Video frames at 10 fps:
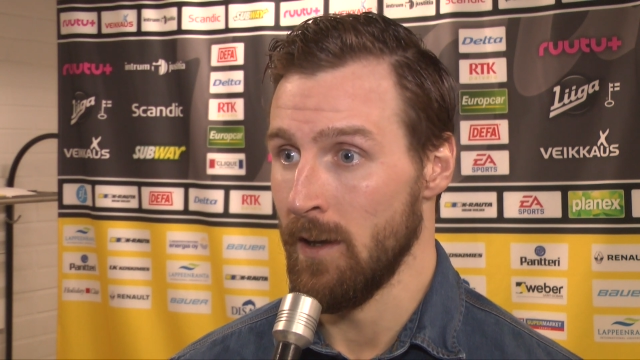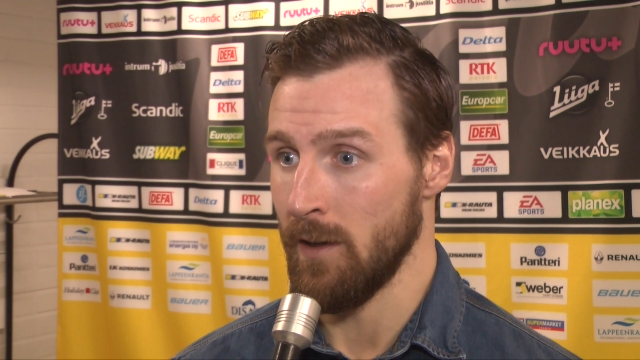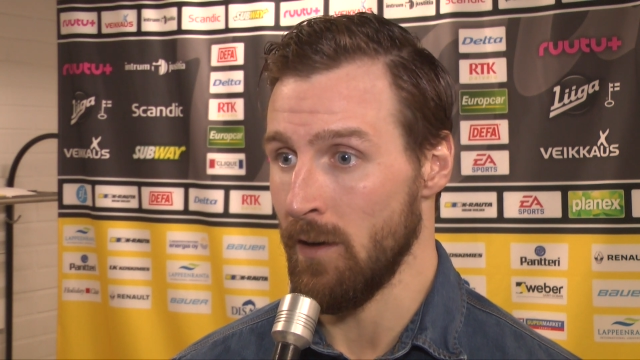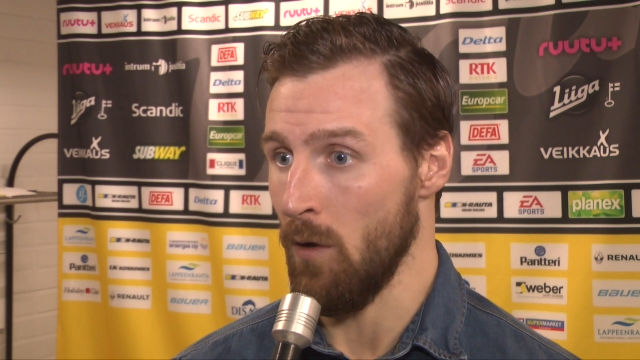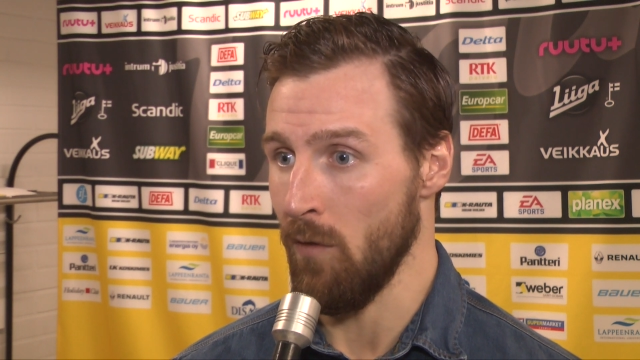
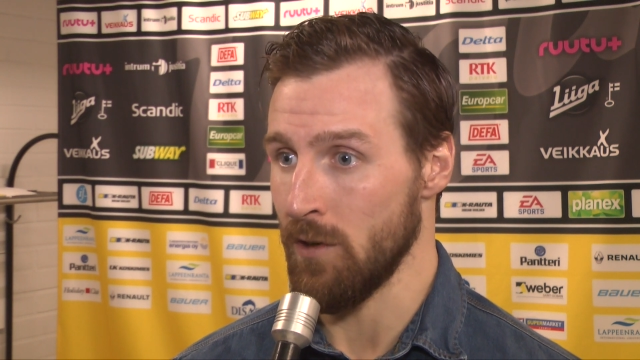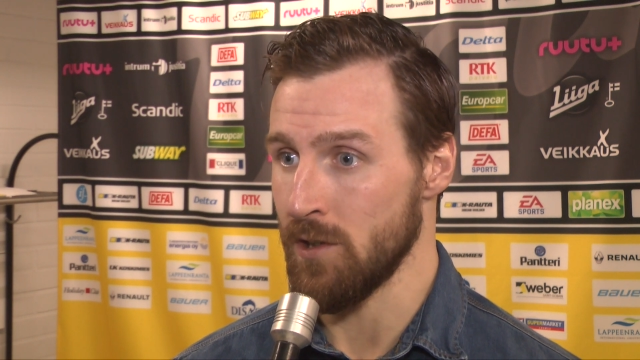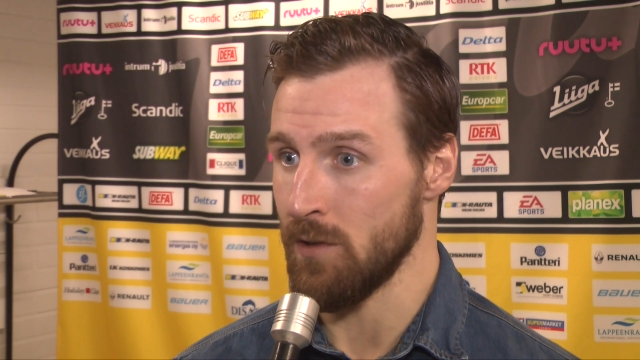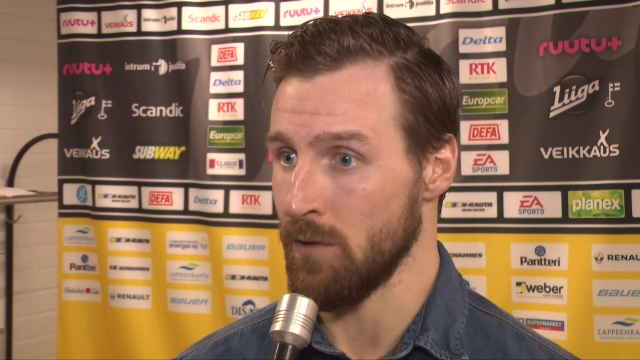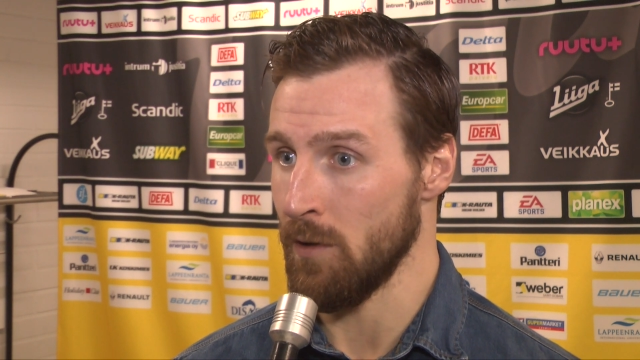you know,
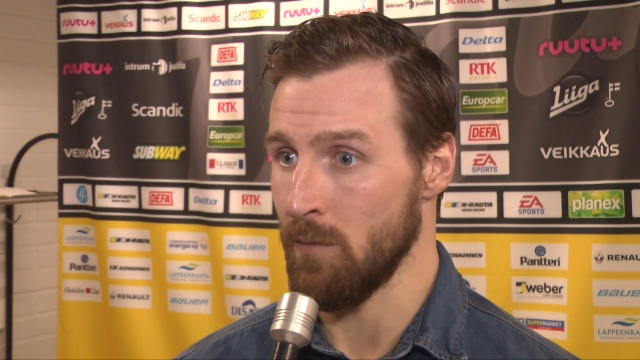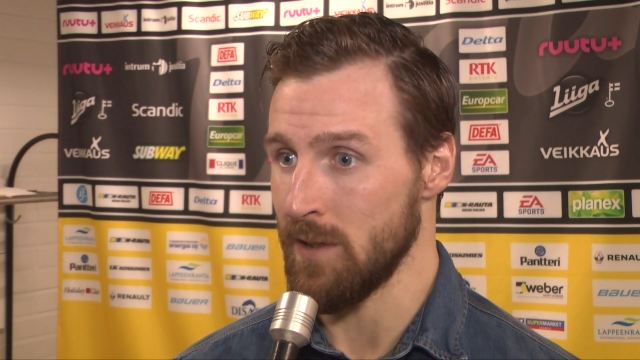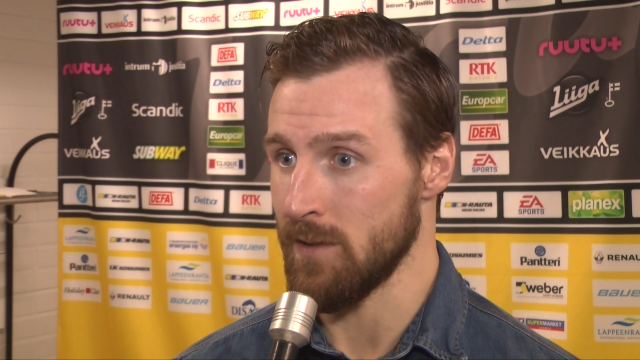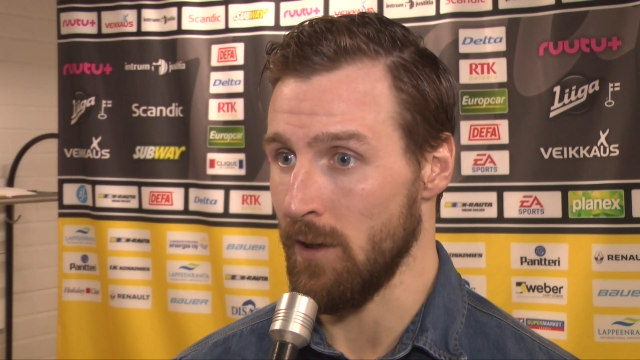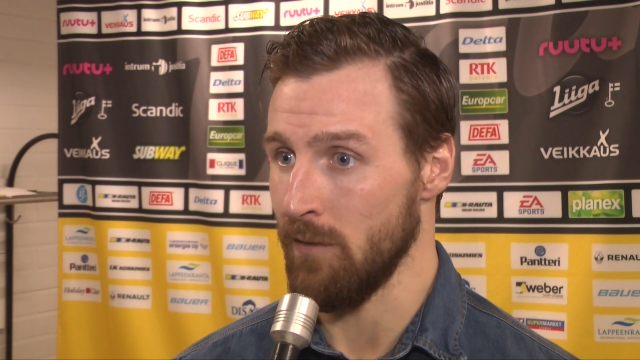overshoot or be
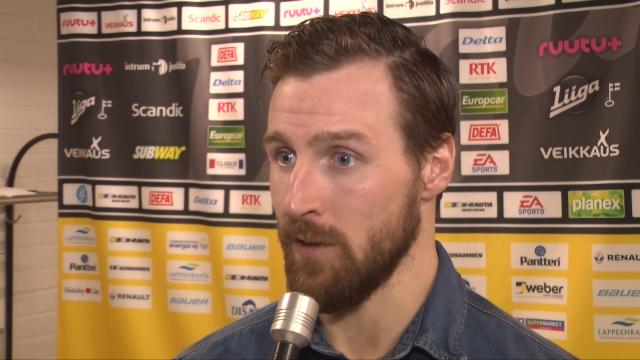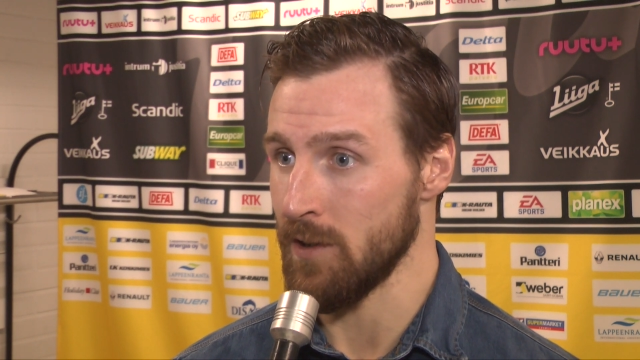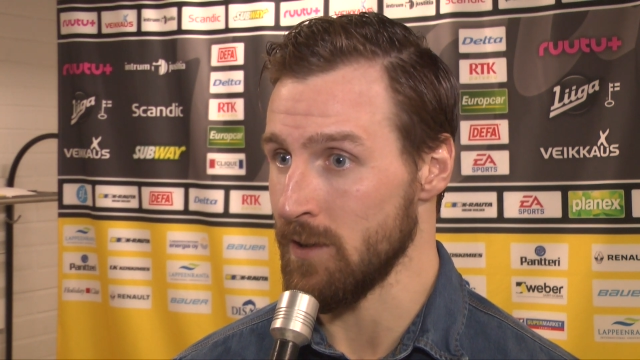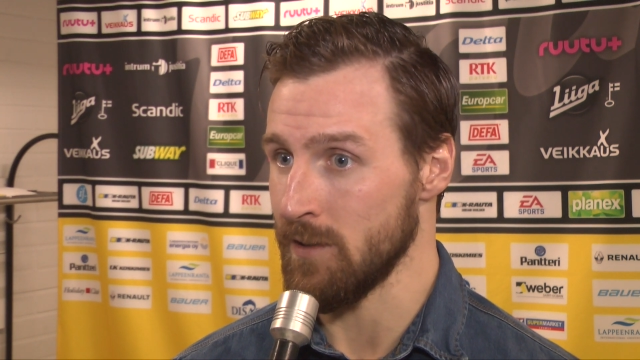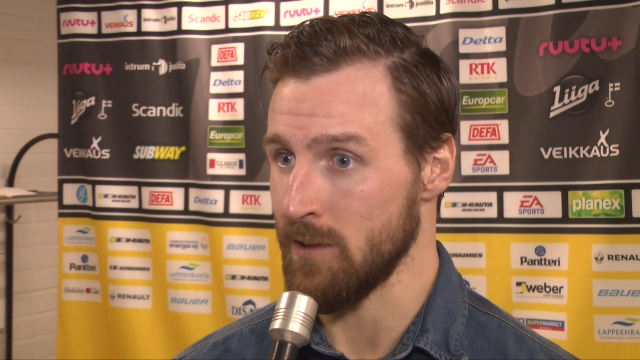
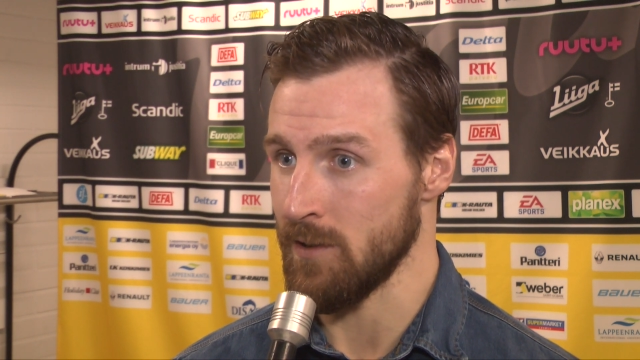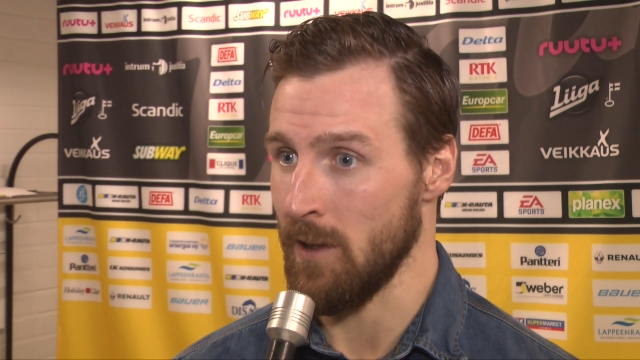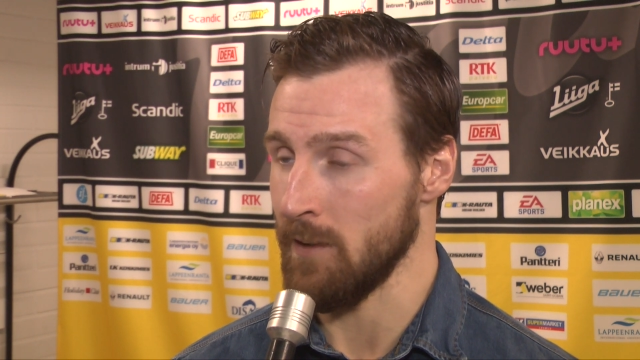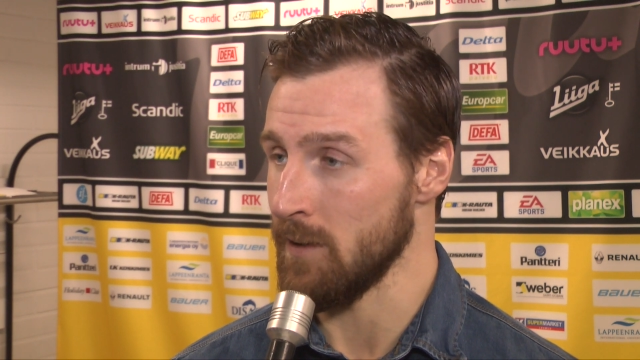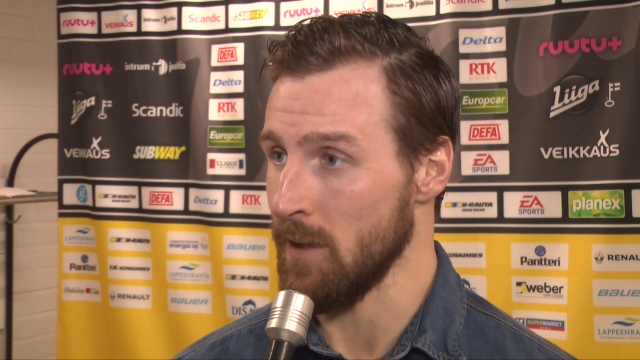selfish. It's just
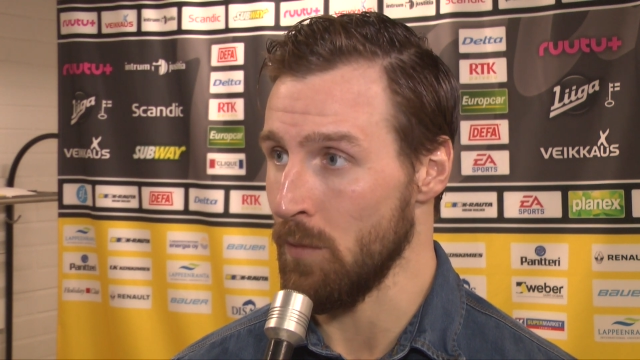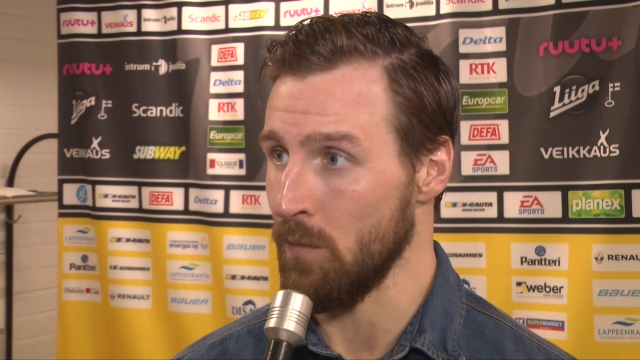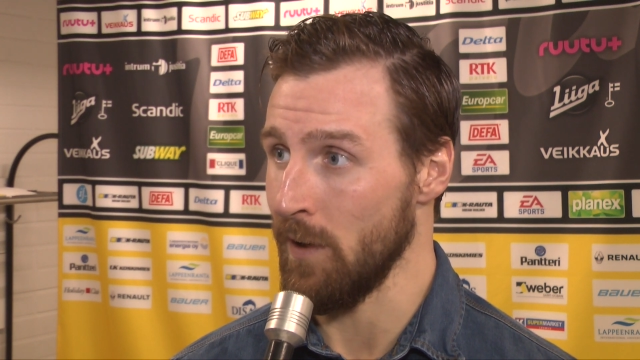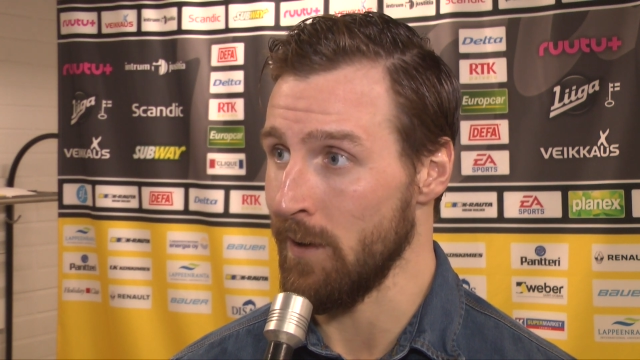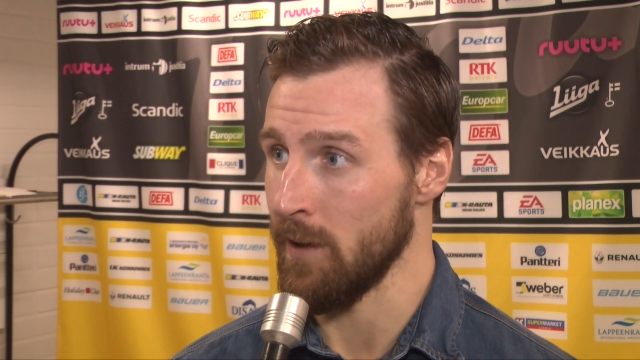not the type
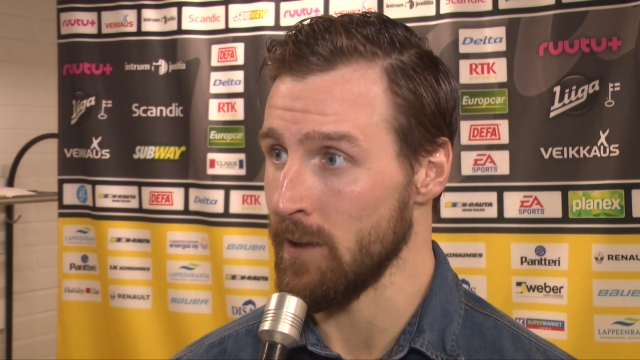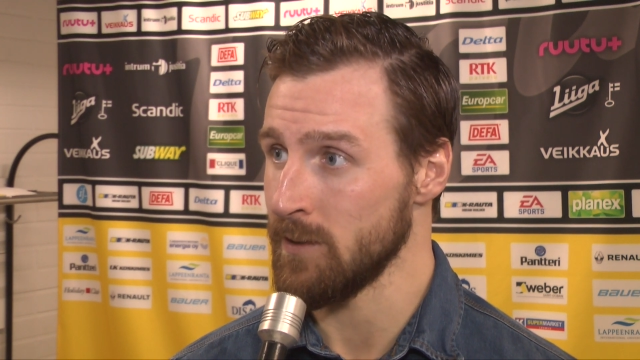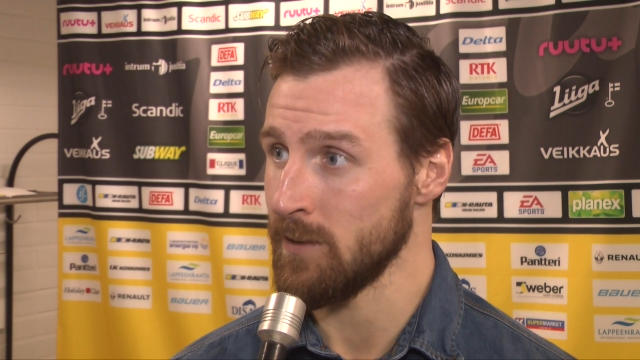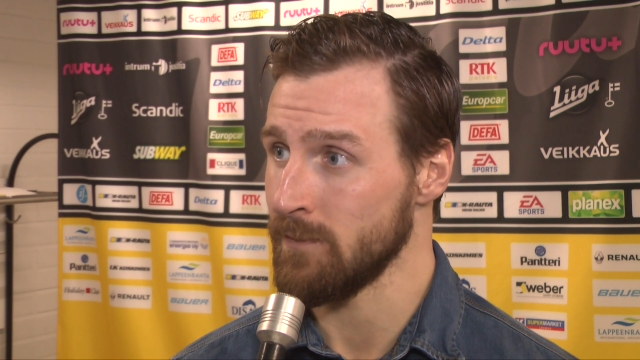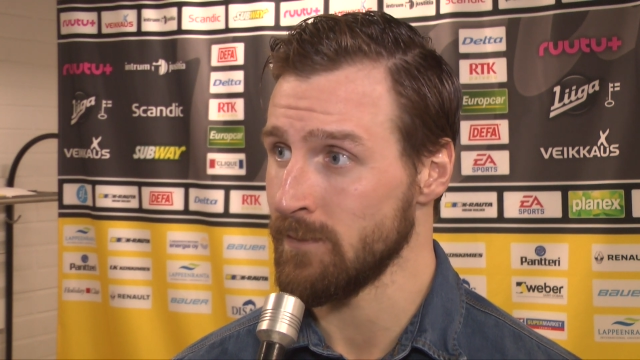of player he
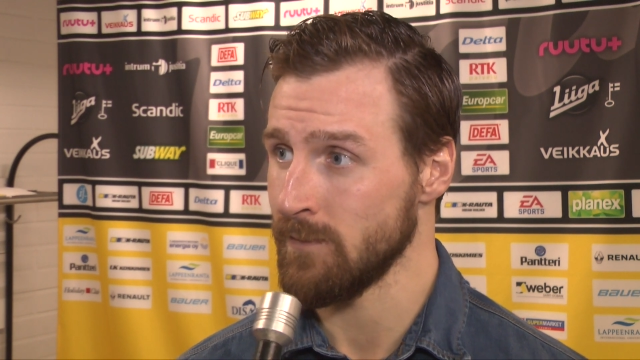is.